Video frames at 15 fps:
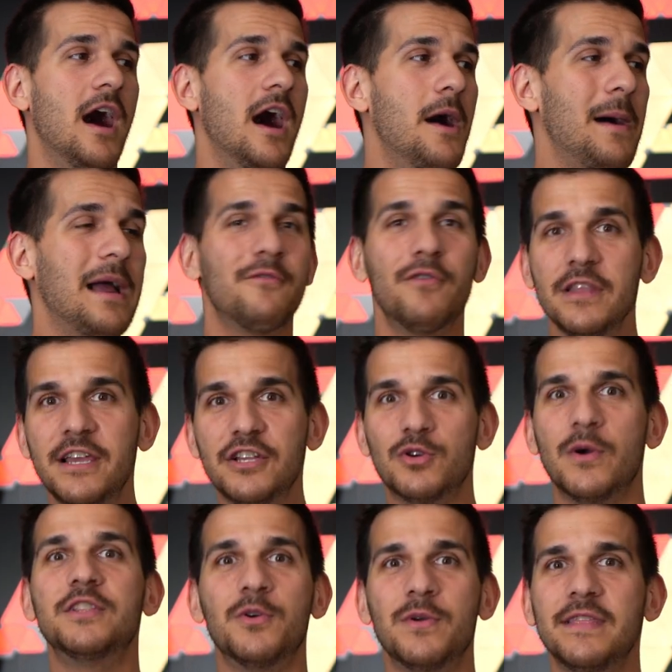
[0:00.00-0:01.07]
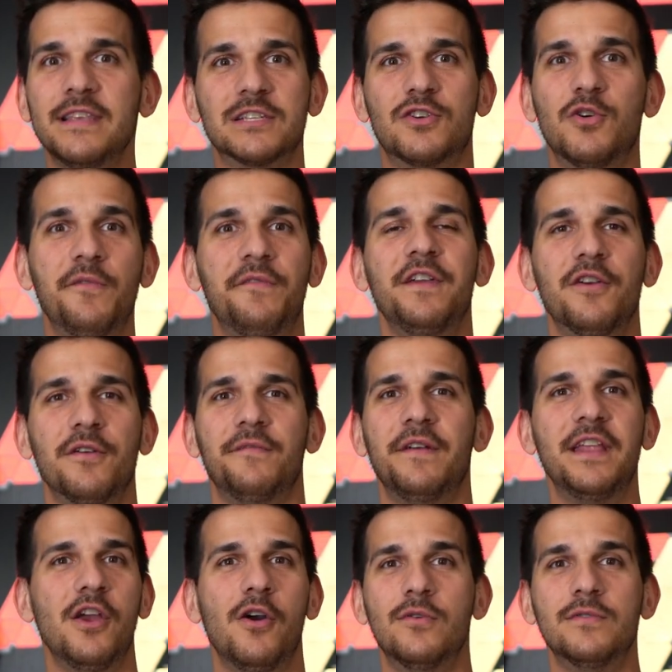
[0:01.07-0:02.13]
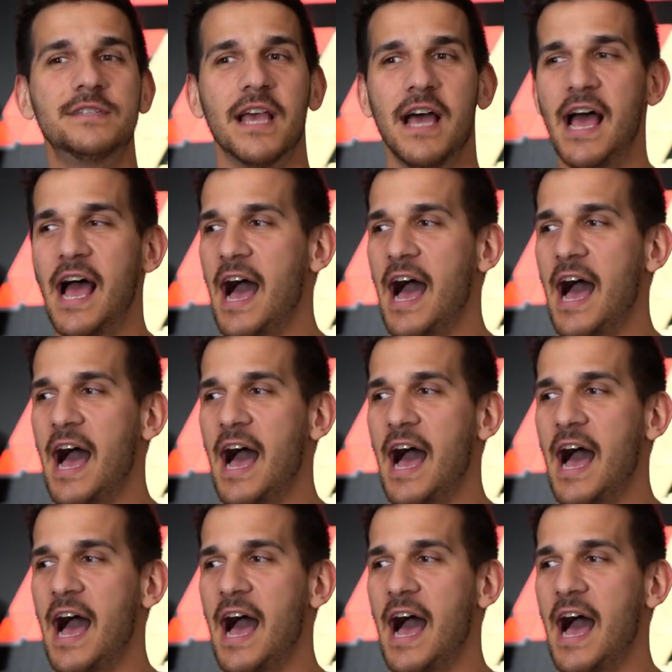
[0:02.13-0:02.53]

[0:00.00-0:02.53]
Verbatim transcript: I really enjoy doing these goofier videos.